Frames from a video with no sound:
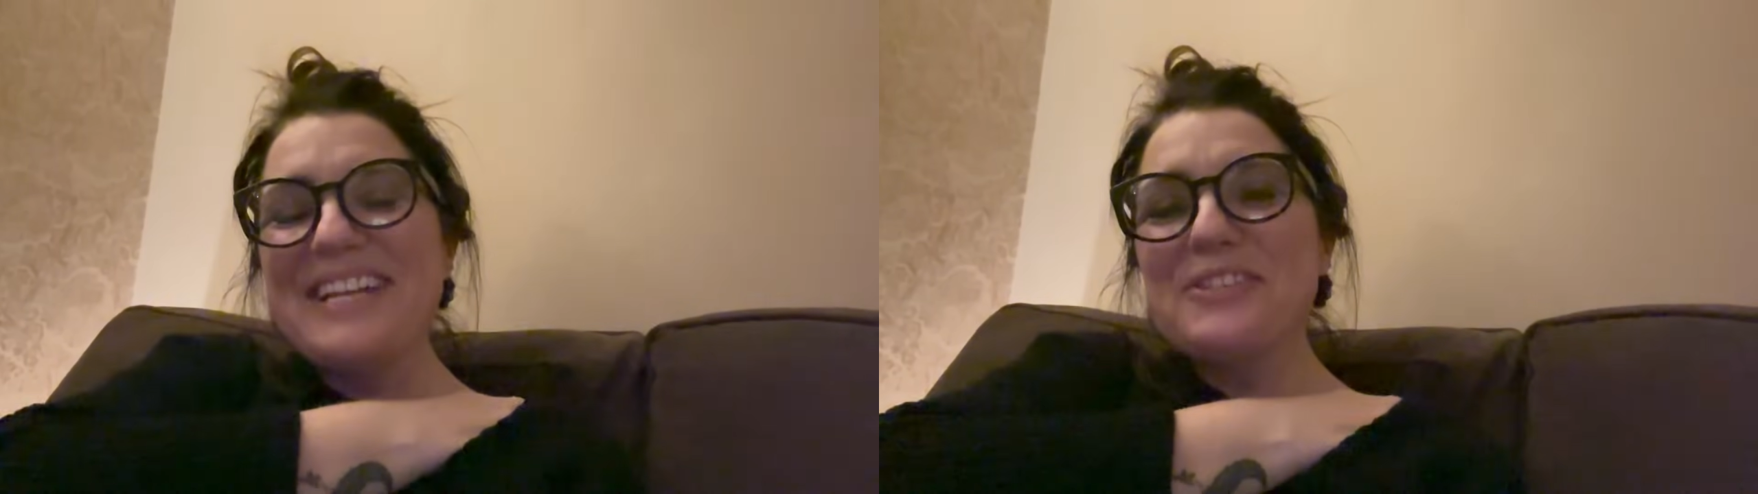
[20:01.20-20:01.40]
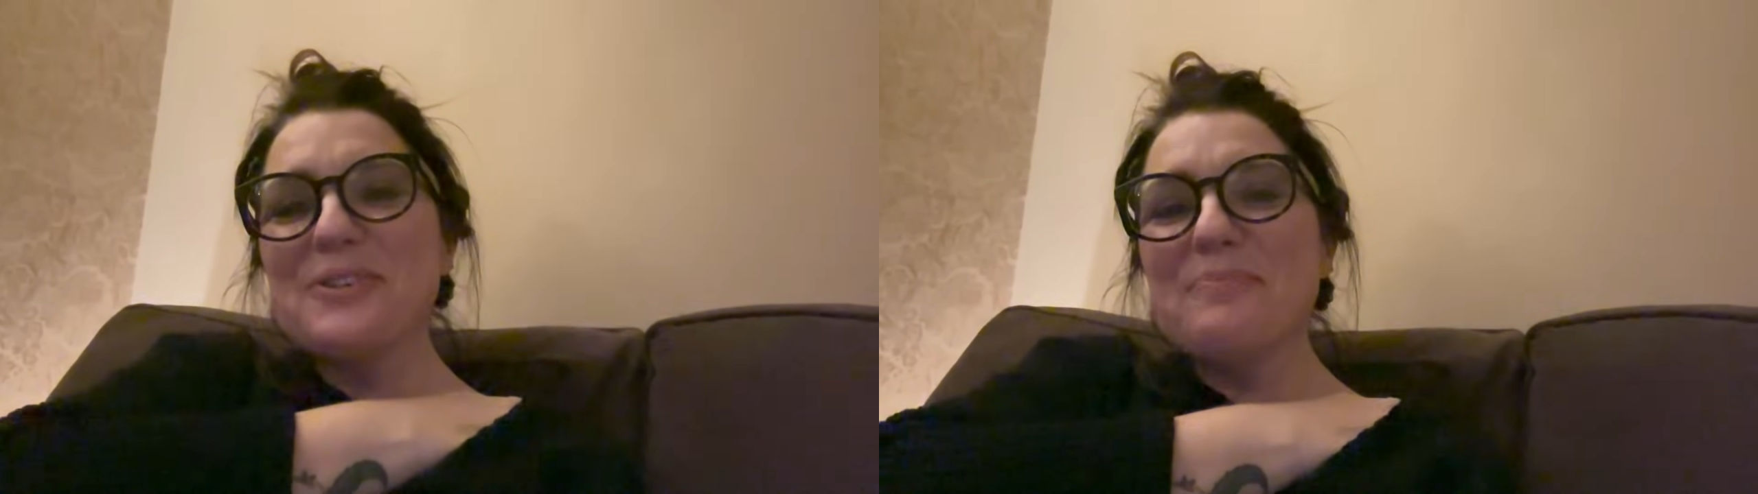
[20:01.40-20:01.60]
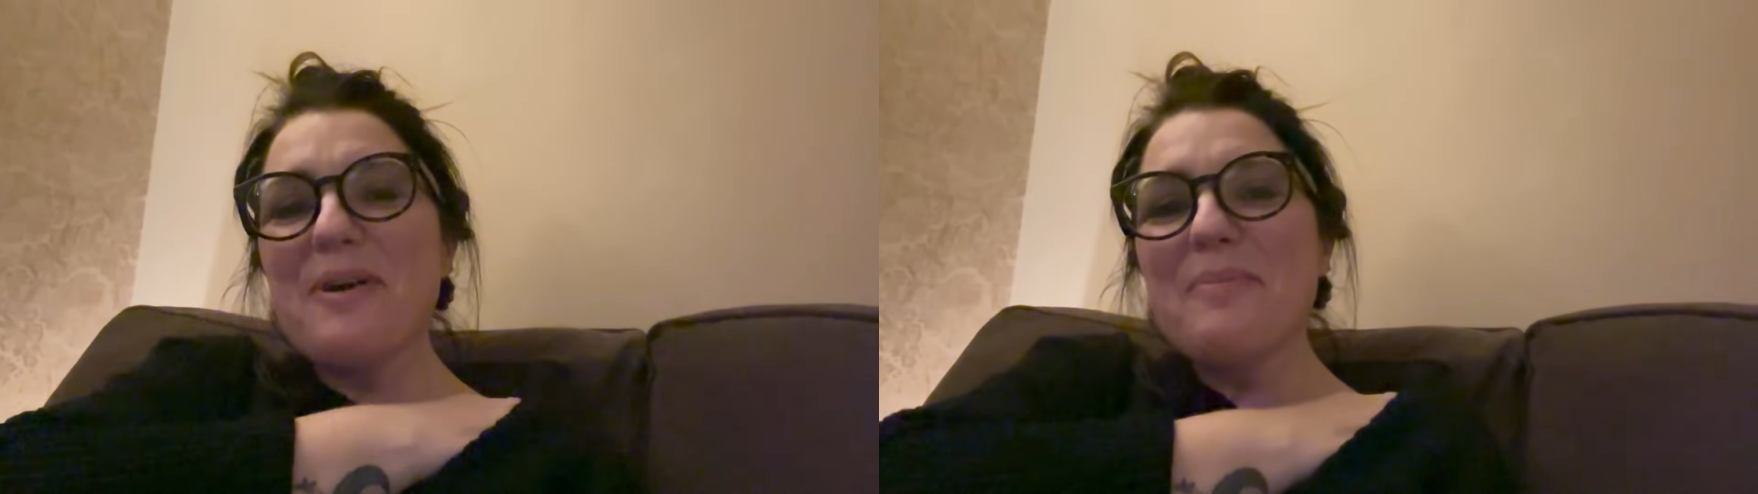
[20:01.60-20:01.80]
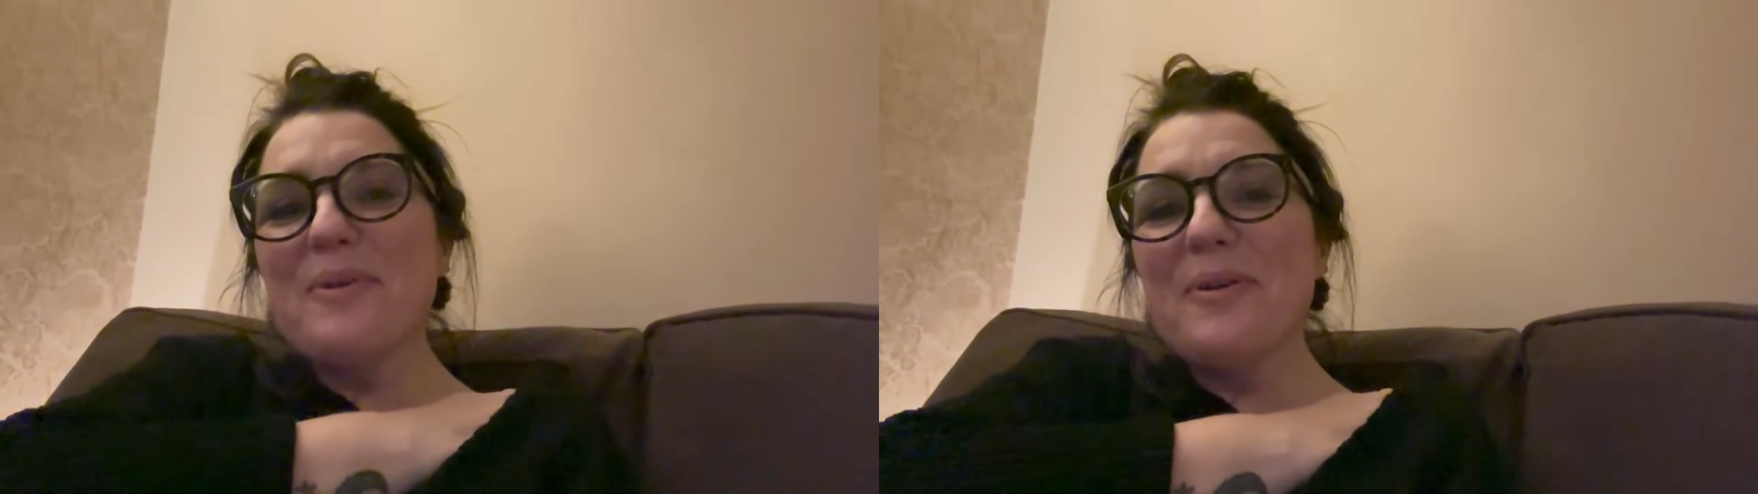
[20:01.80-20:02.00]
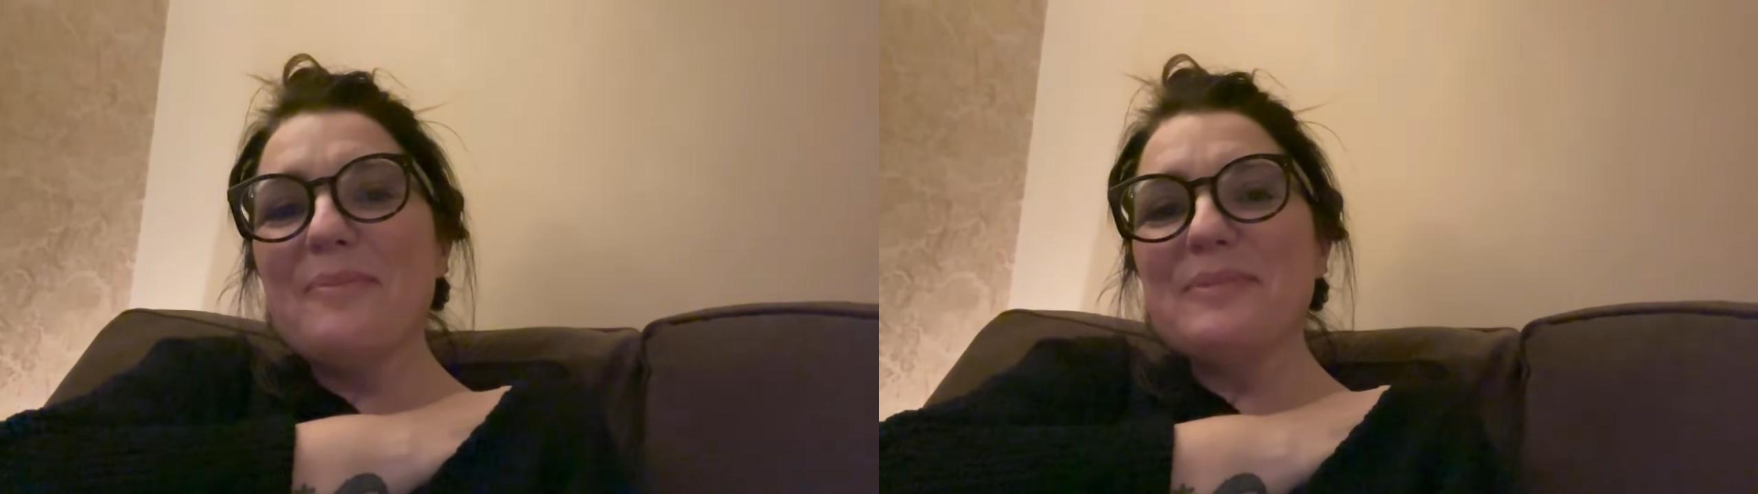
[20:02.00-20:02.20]
took my
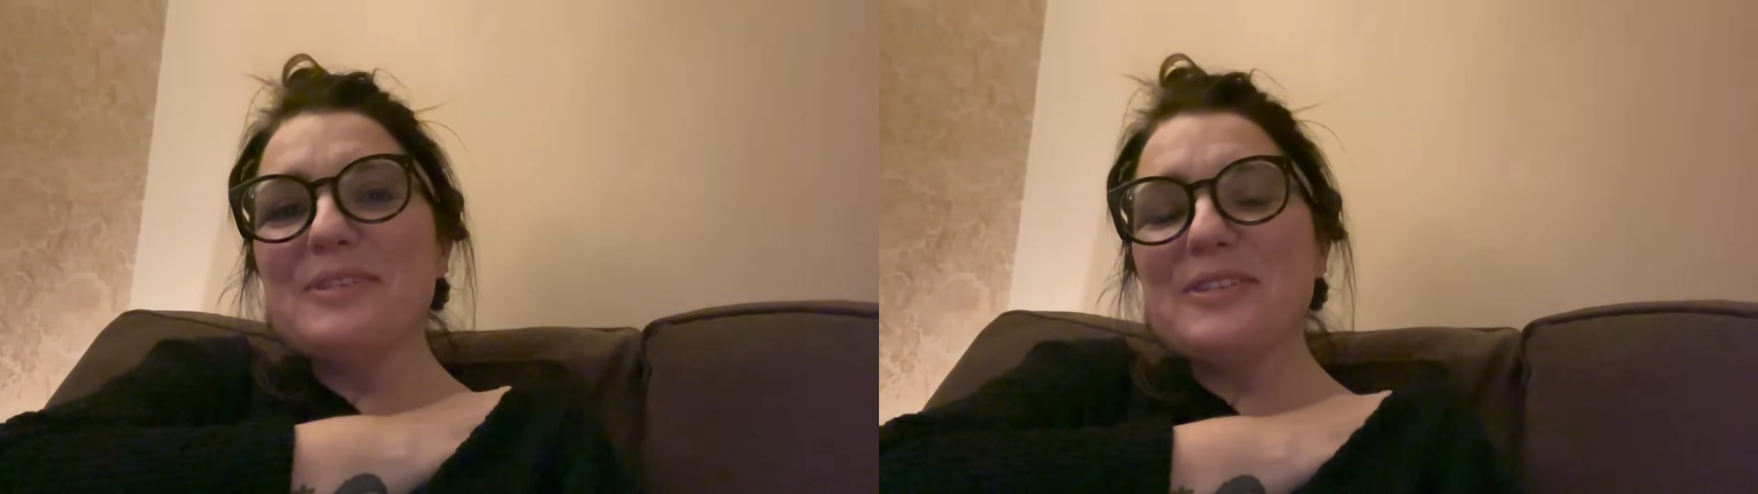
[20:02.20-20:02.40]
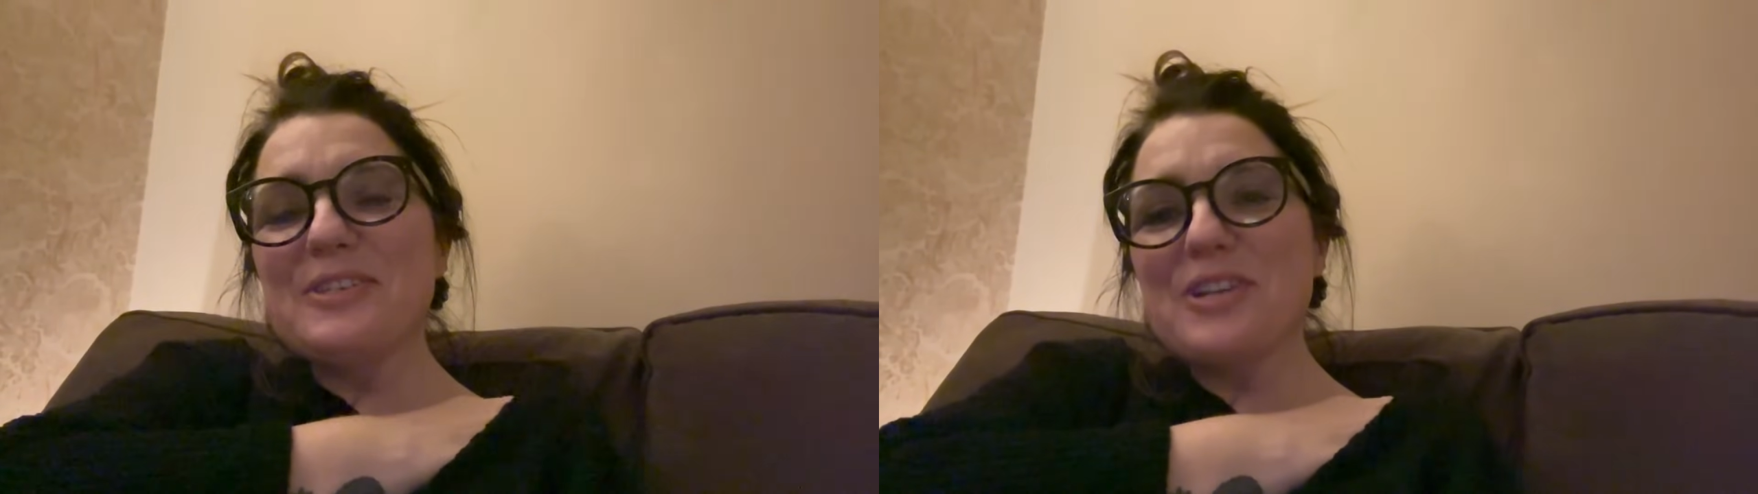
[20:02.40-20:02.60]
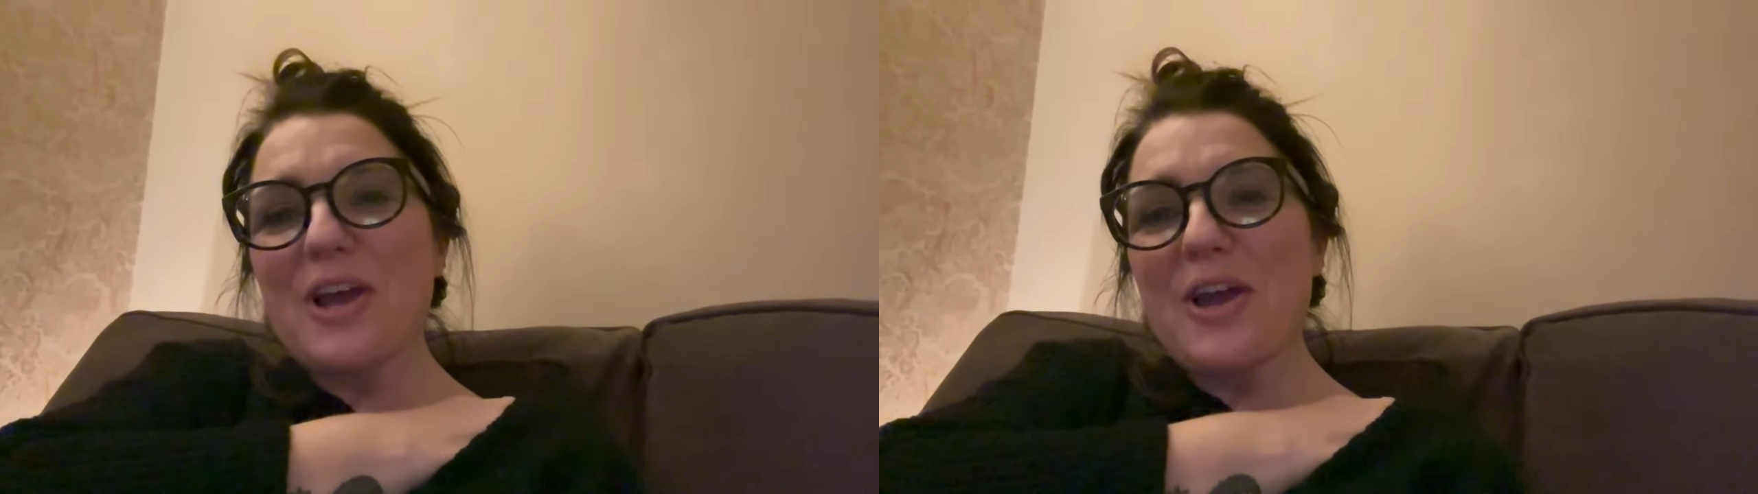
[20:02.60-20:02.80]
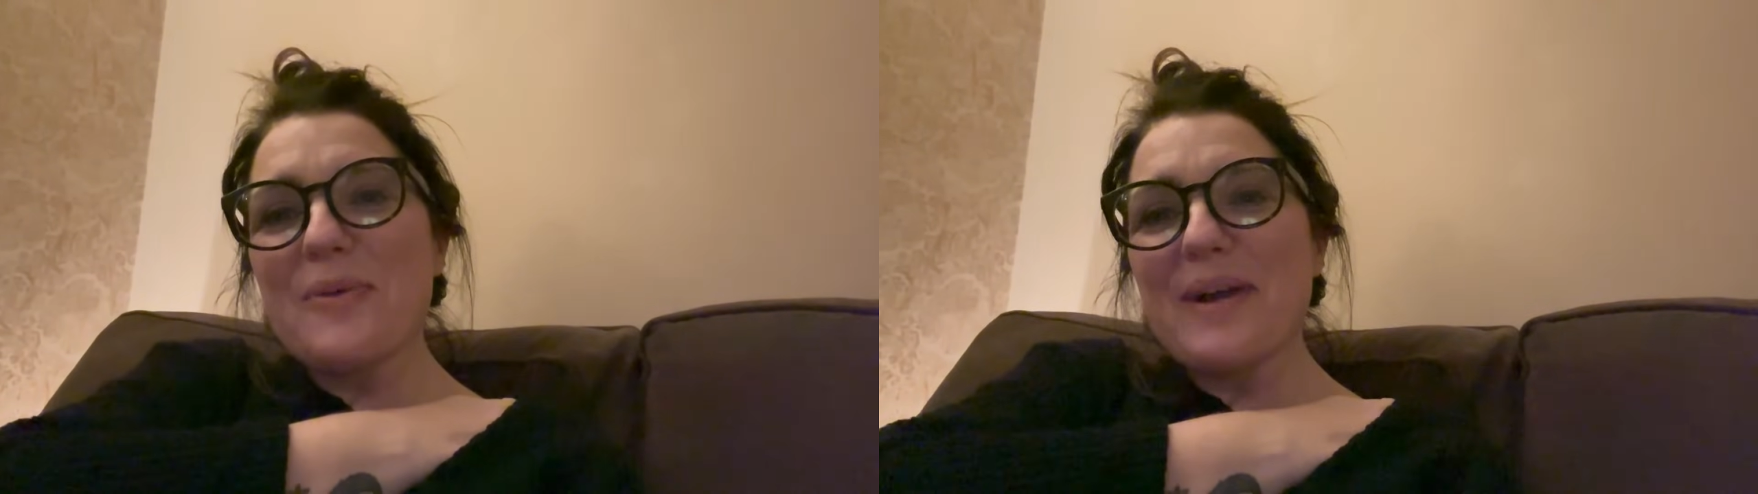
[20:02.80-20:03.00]
mum to the show,